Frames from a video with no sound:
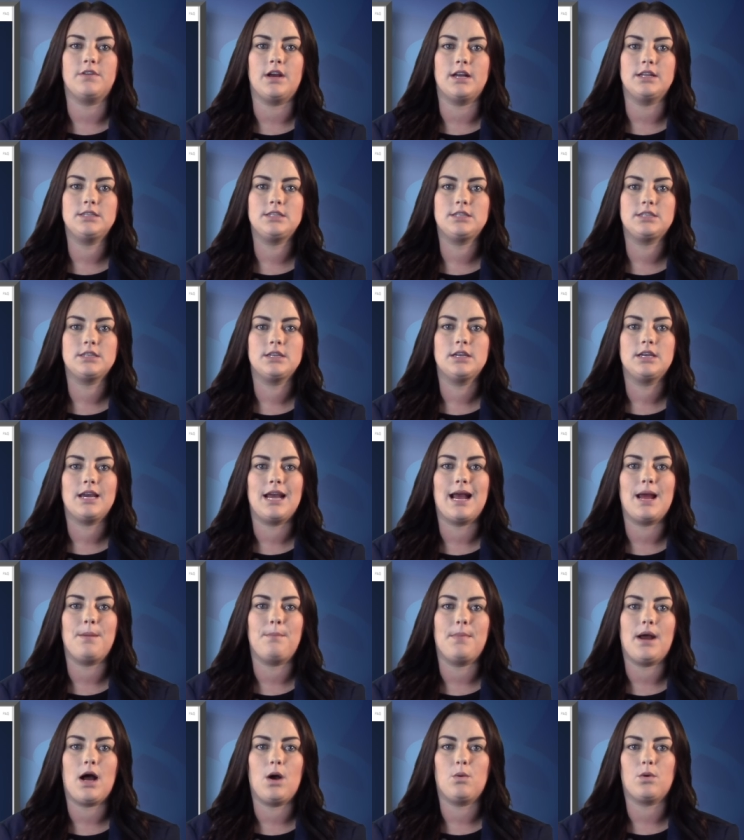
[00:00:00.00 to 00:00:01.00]
events
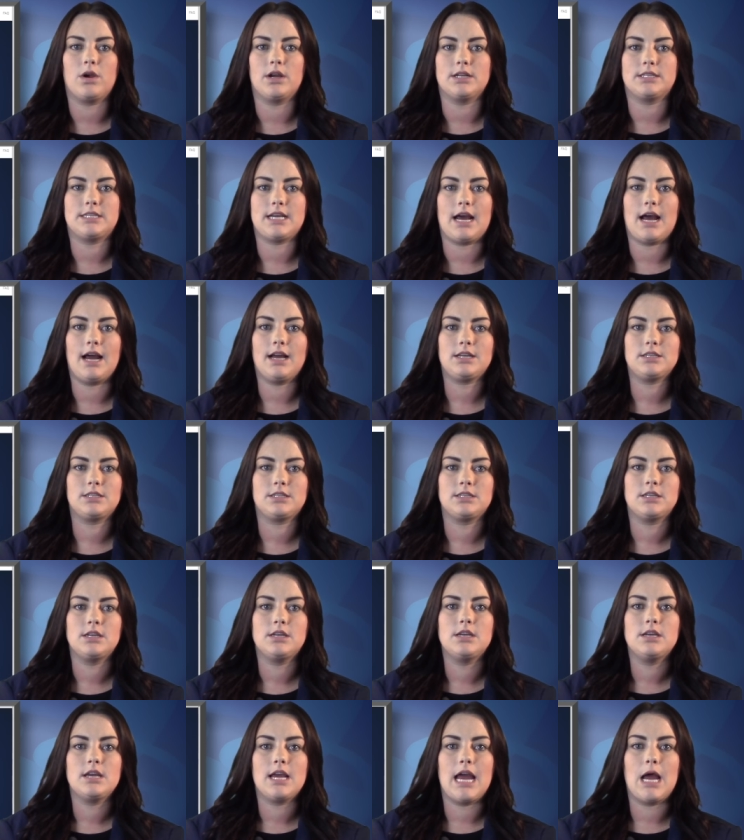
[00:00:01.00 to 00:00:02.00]
and malware attacks
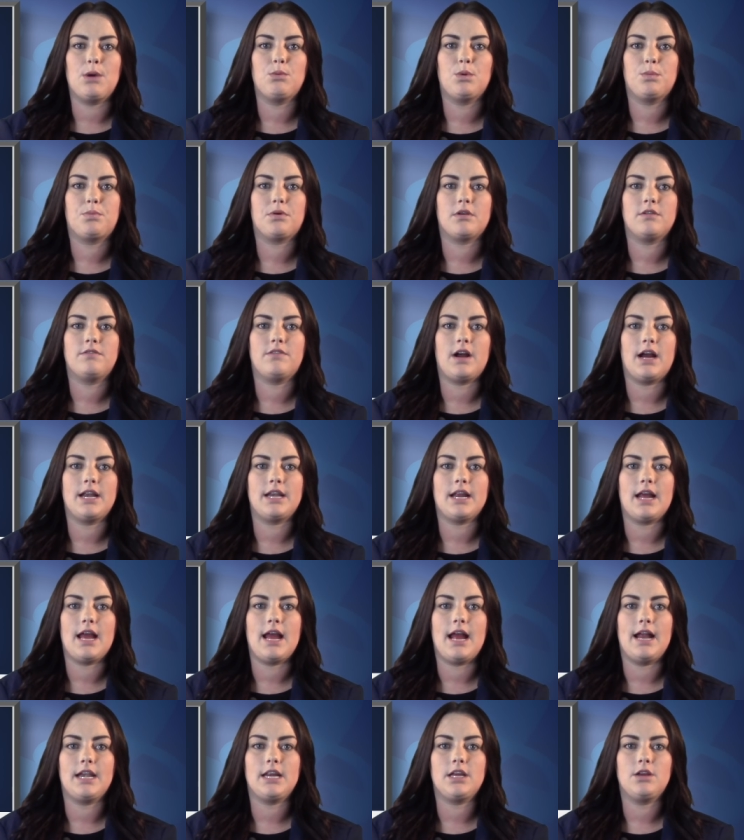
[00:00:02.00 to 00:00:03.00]
and will provide
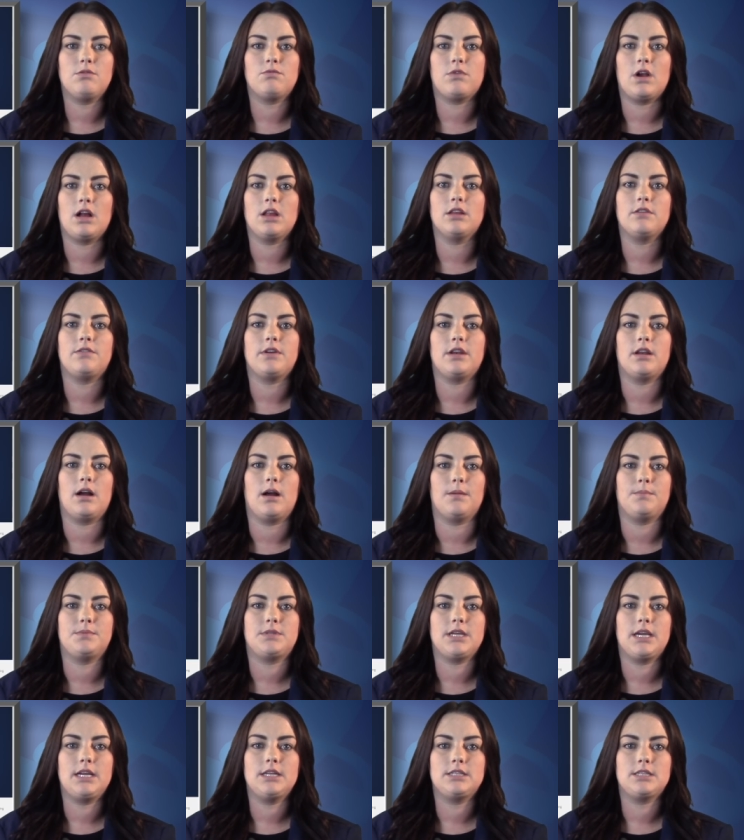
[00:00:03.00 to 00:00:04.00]
any relevant
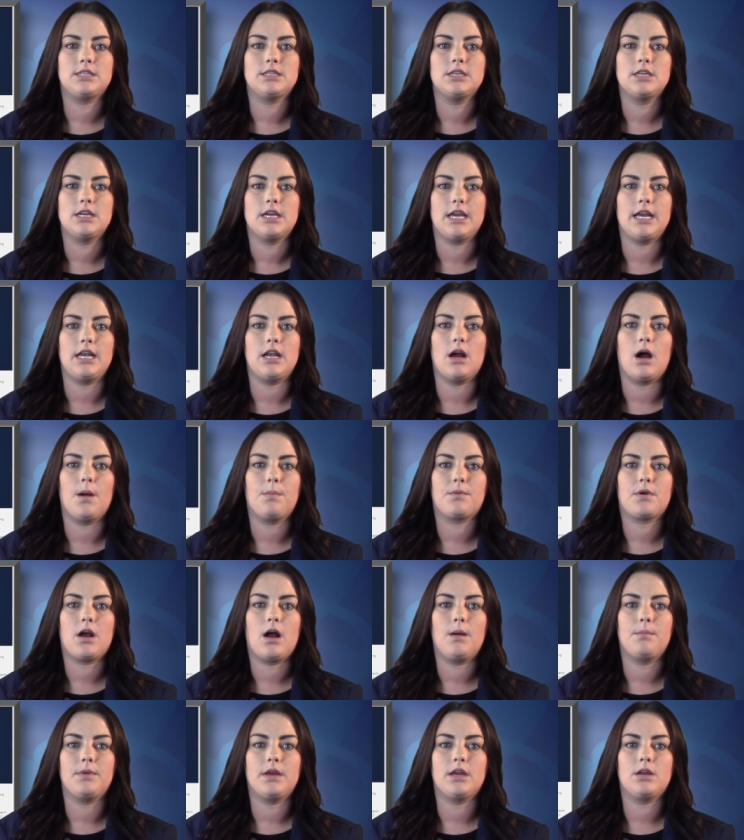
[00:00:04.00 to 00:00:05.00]
updates in
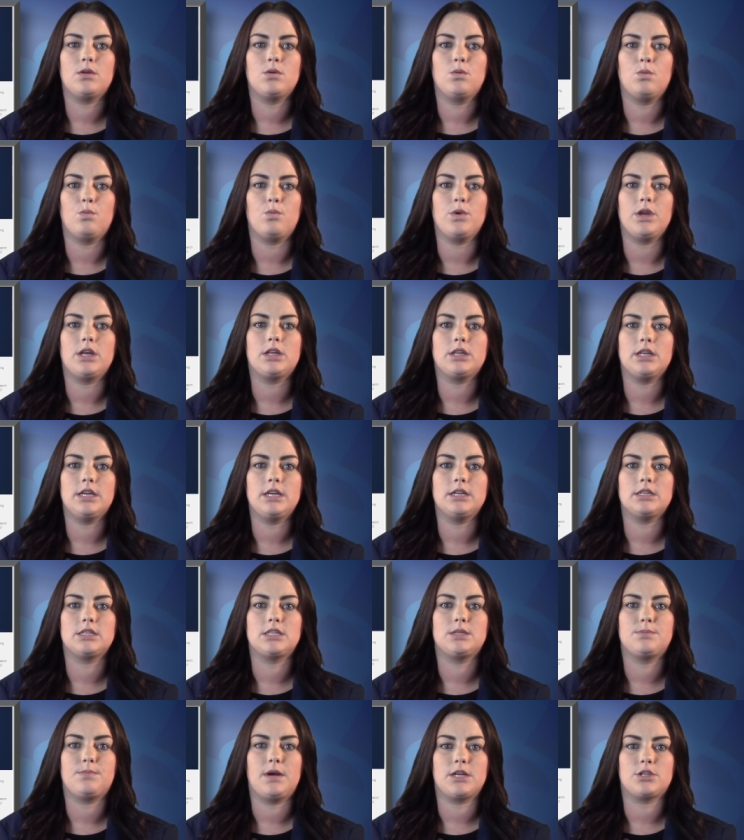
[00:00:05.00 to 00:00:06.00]
upcoming weekly
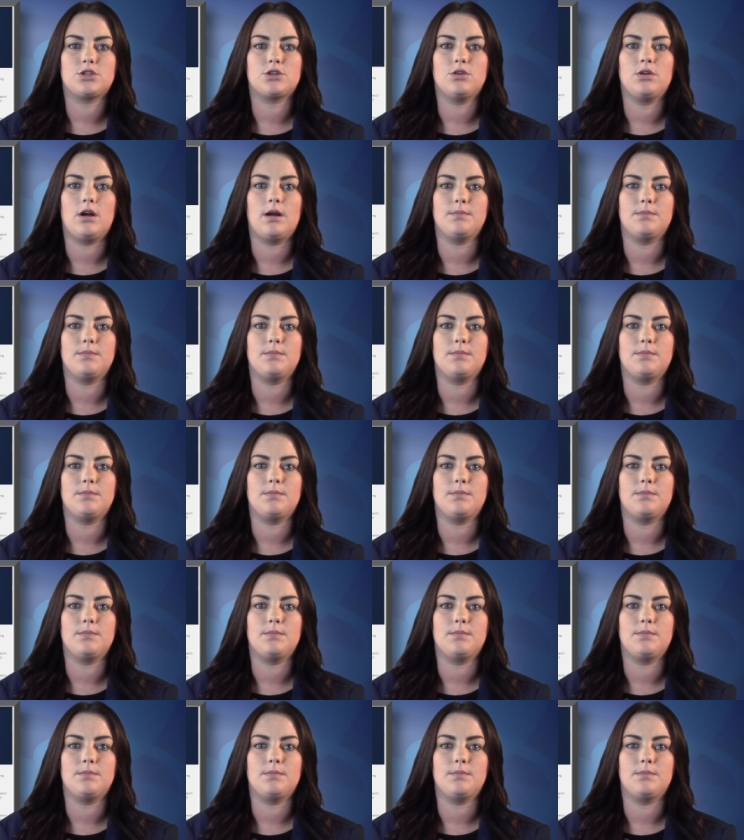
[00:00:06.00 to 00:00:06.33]
and special